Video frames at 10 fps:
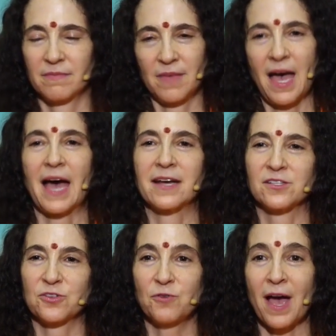How
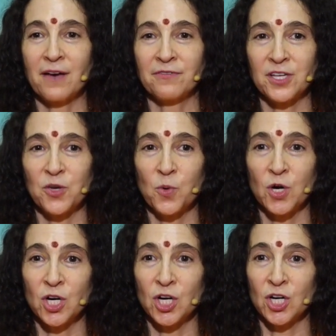does gravity
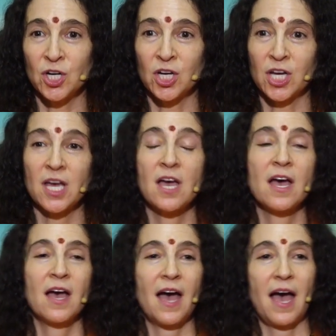work?
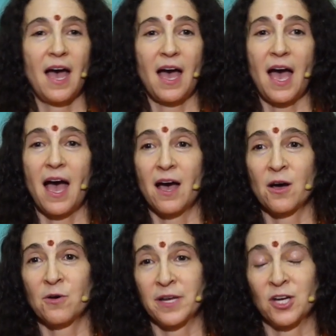
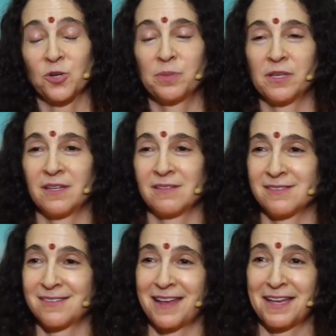How do
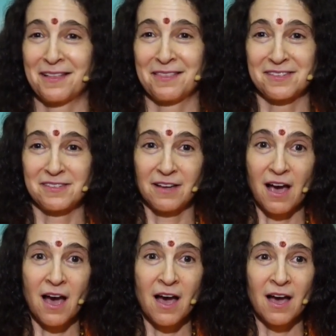airplanes stay in the
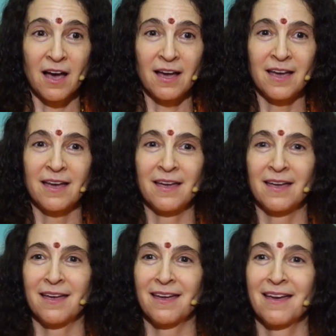
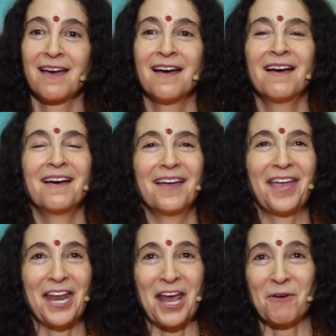sky?
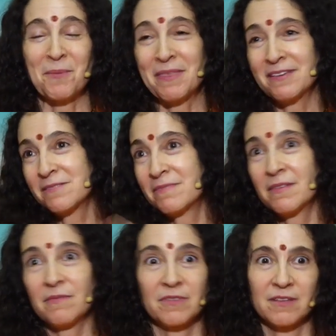
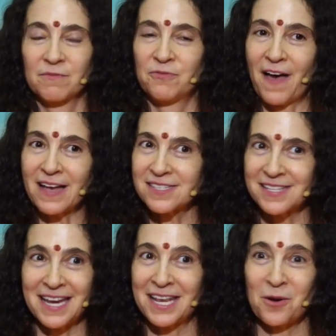These
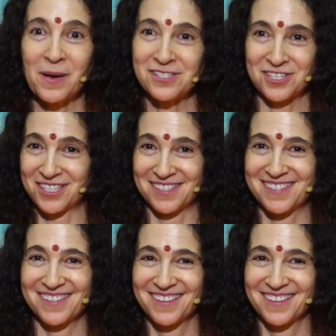fascinating questions.